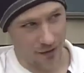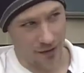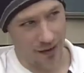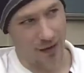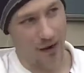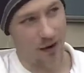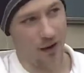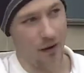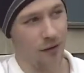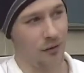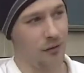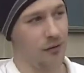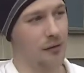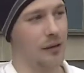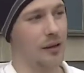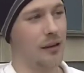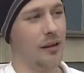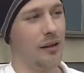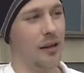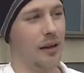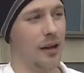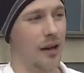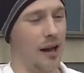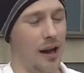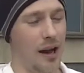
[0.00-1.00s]
right now
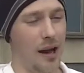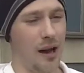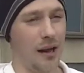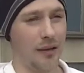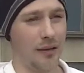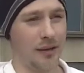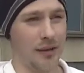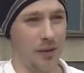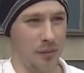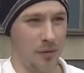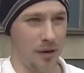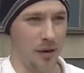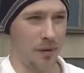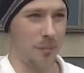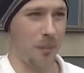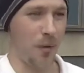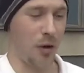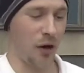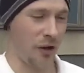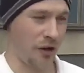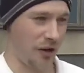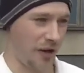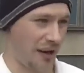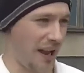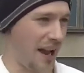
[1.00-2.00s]
to be a
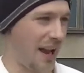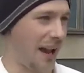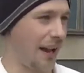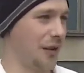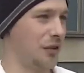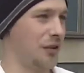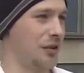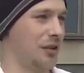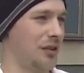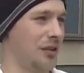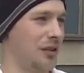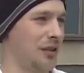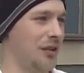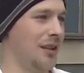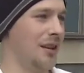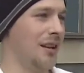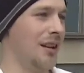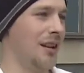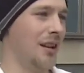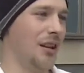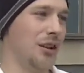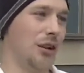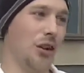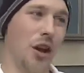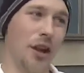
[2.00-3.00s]
part of the action,
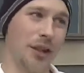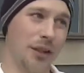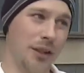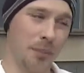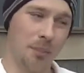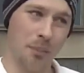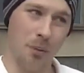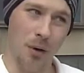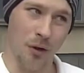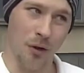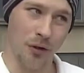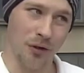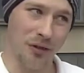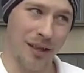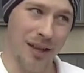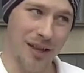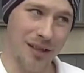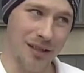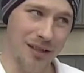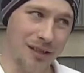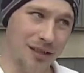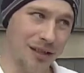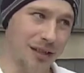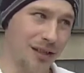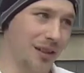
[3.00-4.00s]
not to
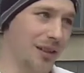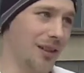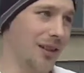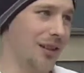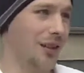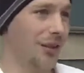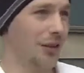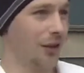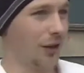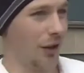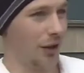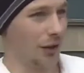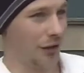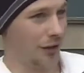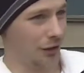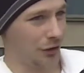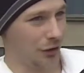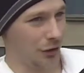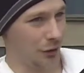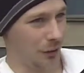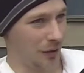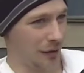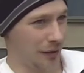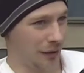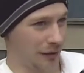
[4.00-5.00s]
protest,
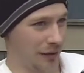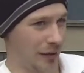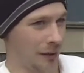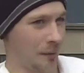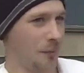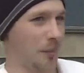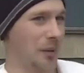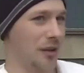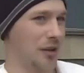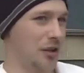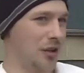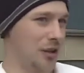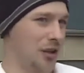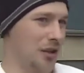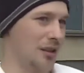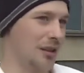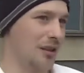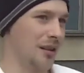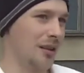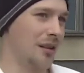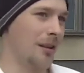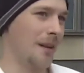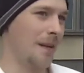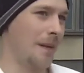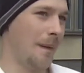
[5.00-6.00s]
not to do anything, but
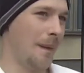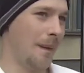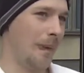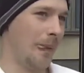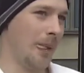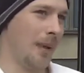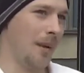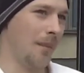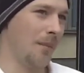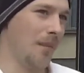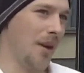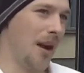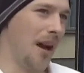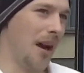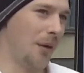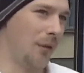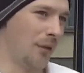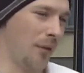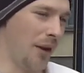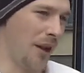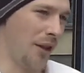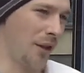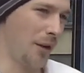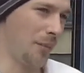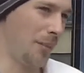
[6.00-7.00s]
just,
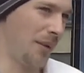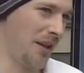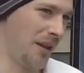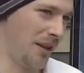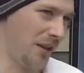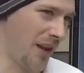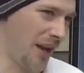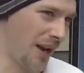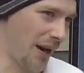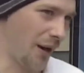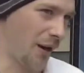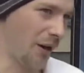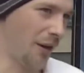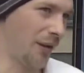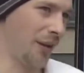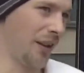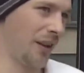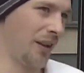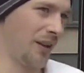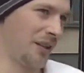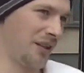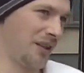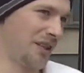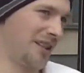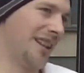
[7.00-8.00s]
I'd rather be
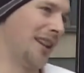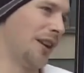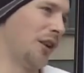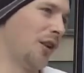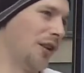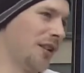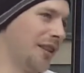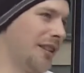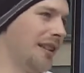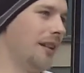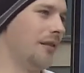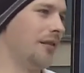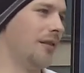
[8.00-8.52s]
there than see it on